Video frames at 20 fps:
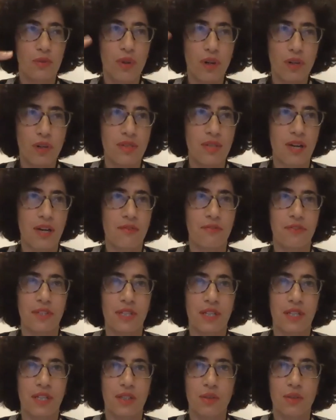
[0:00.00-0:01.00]
got
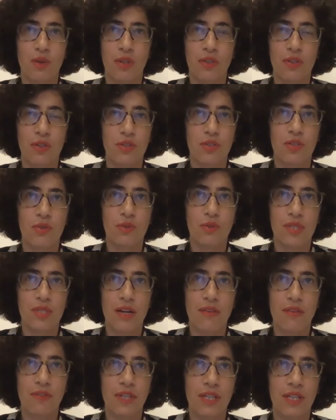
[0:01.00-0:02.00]
something and you understood
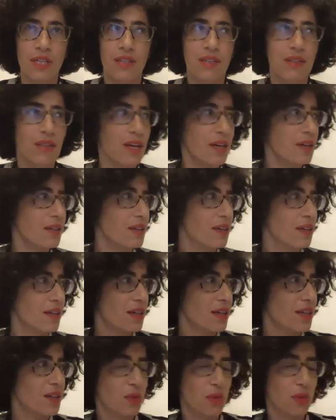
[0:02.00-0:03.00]
something and then
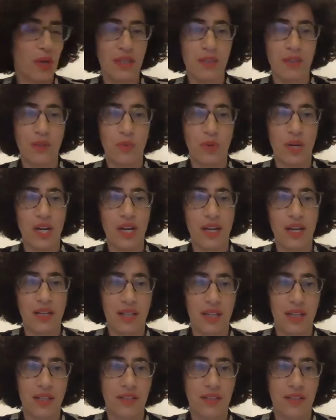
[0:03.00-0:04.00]
it went away
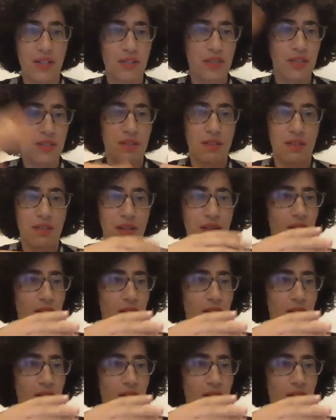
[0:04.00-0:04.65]
like there's uh,